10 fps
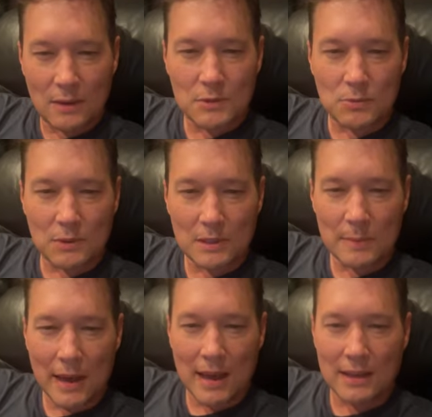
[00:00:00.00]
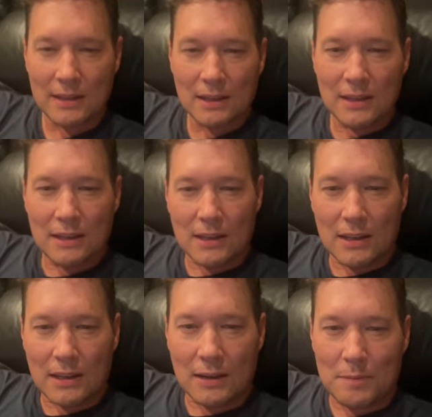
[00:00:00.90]
was really bad,
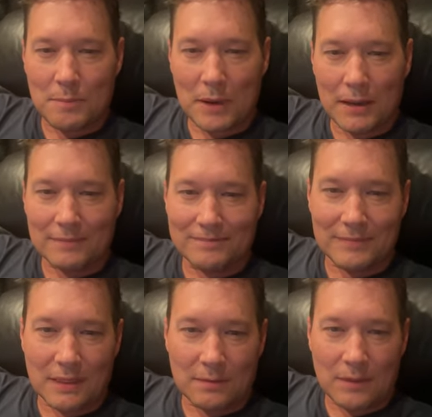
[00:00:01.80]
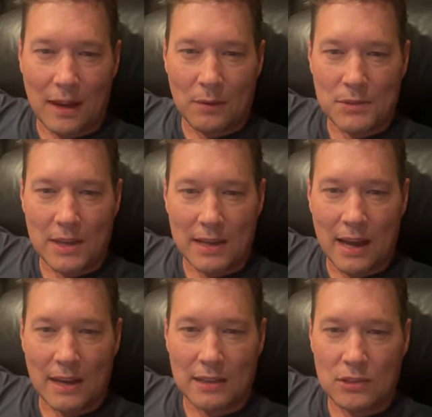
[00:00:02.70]
um, but I will say
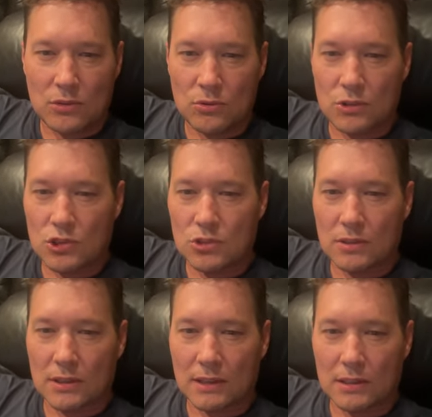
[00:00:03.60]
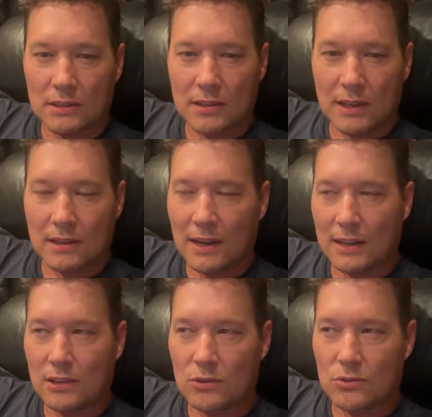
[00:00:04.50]
not a huge, uh, not not
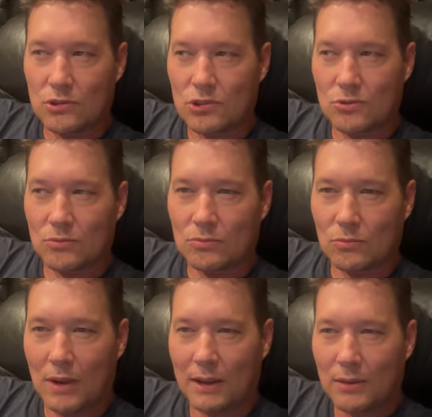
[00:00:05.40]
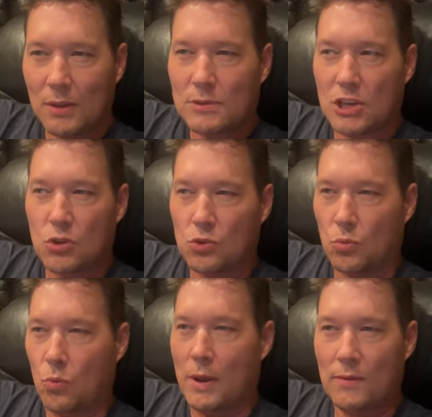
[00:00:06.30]
a huge I don't think it was a huge
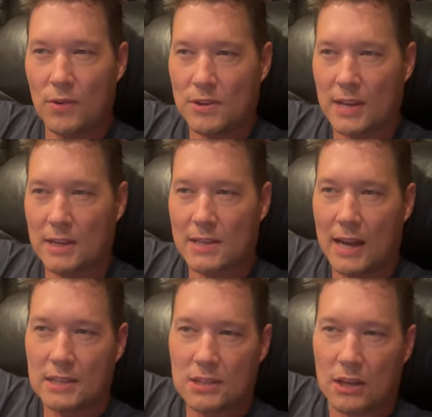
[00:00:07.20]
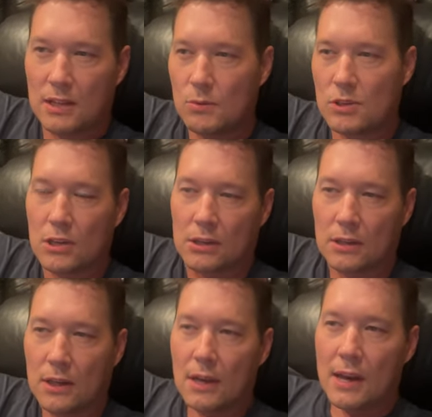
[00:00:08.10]
win for DeSantis. I just thought he was good.
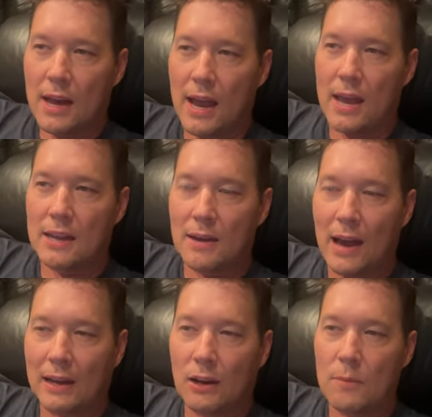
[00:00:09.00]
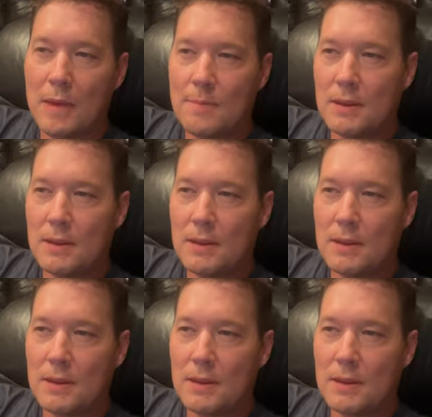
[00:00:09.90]
And, and I don't know, very,